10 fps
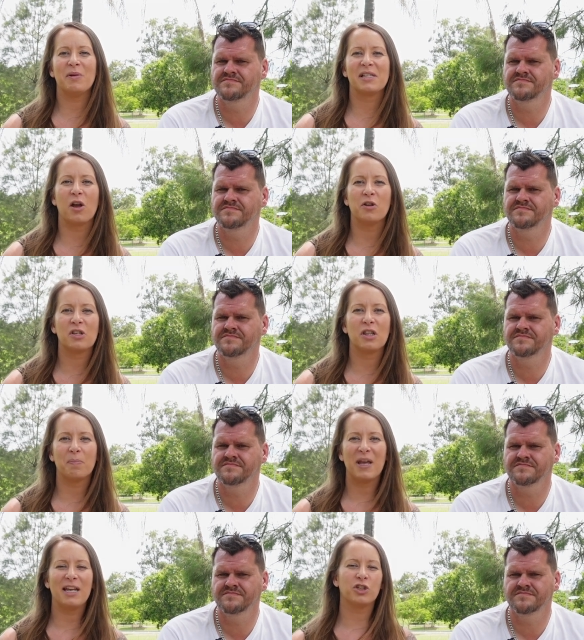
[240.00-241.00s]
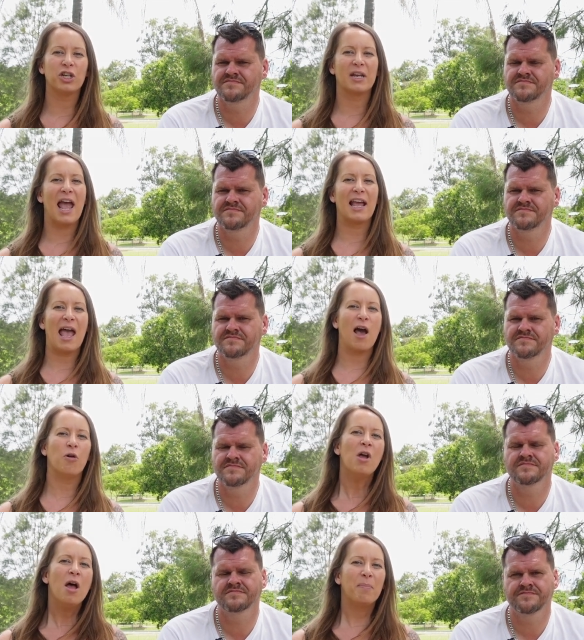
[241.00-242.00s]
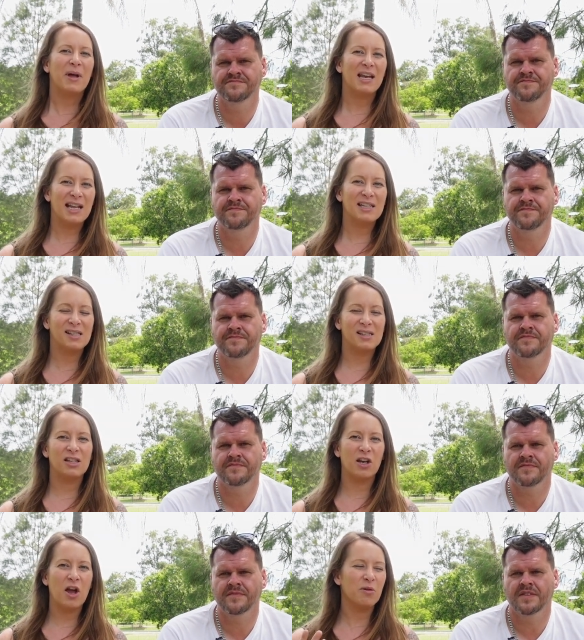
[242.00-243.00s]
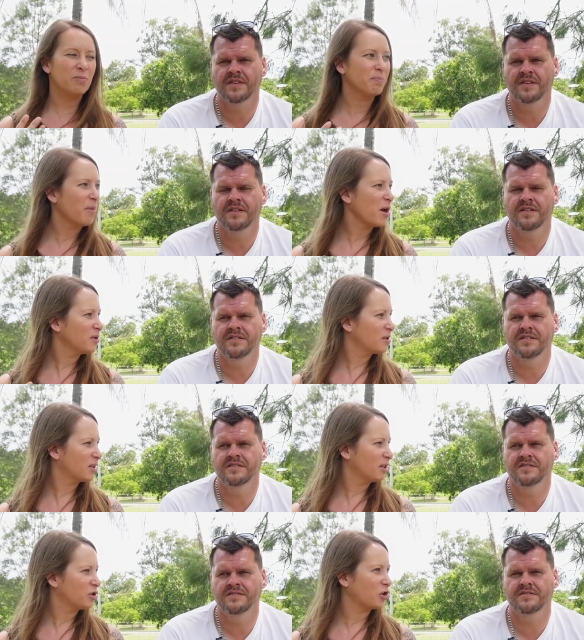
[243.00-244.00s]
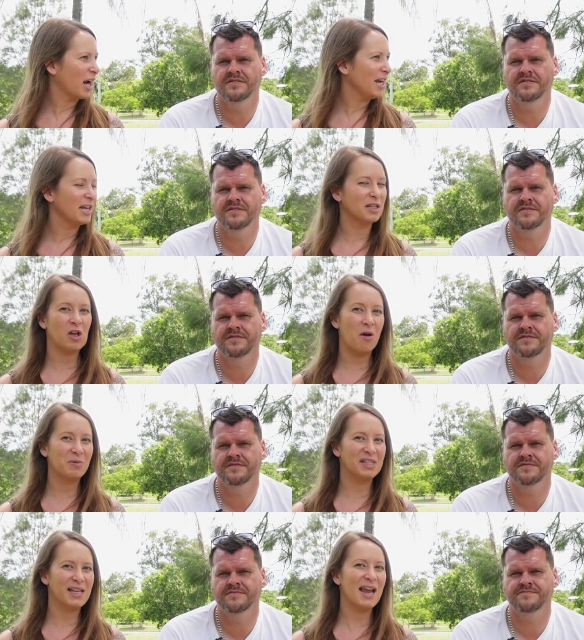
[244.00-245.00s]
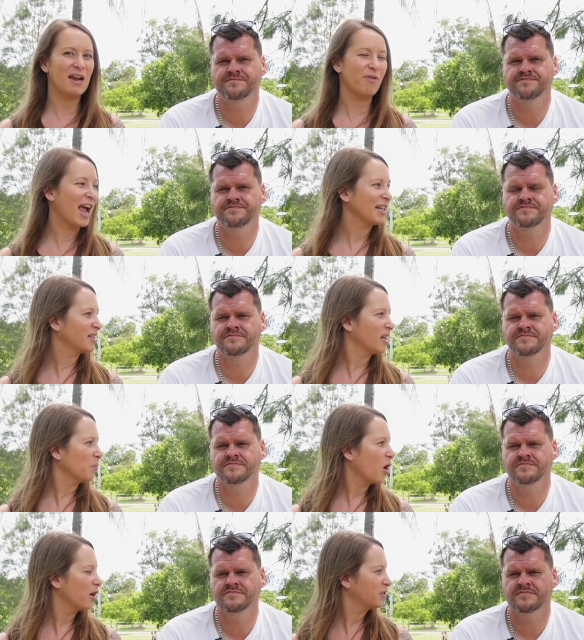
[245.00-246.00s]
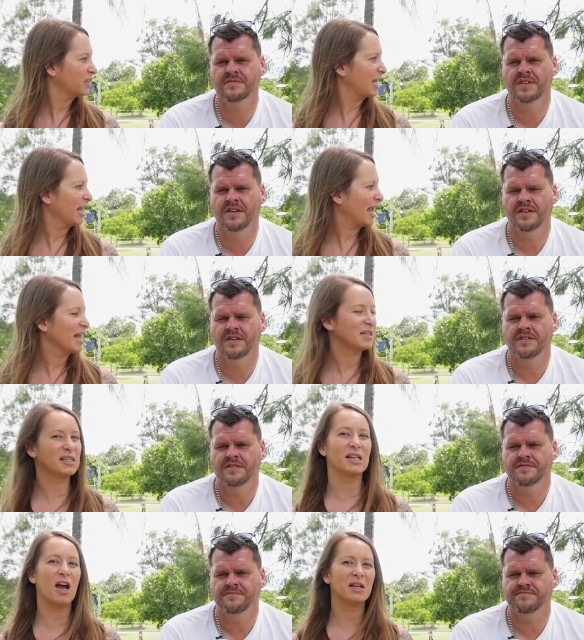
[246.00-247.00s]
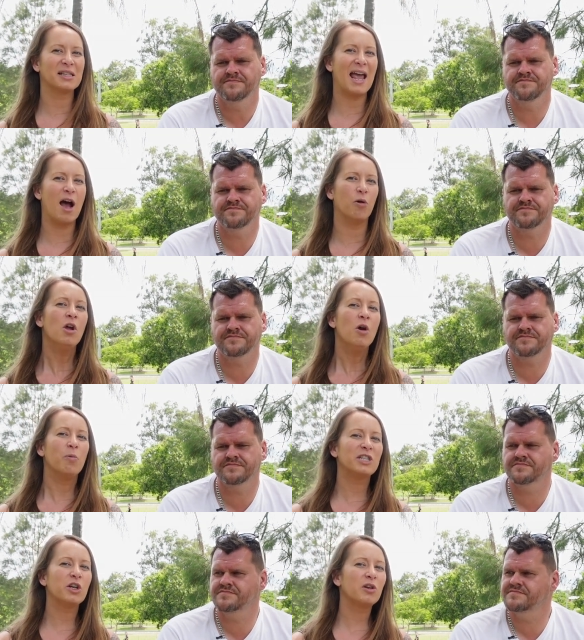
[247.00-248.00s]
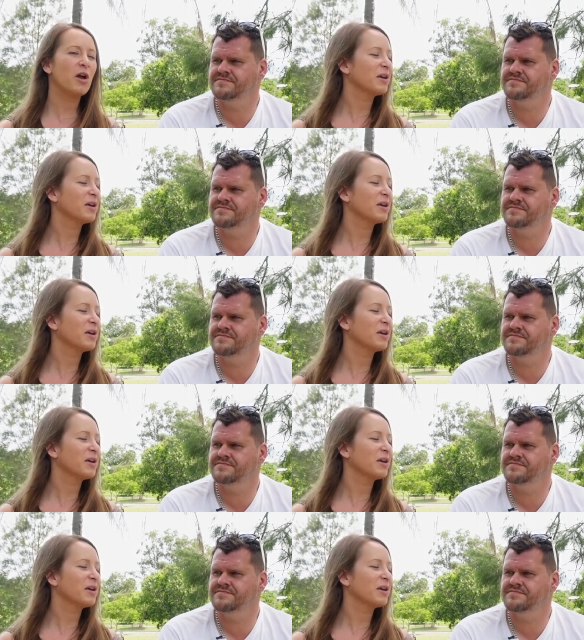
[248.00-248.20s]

Speaker 1: do is go to the beach and hang out. But it's you know most Australians I would say have had some kind of skin cancer cut out. We do go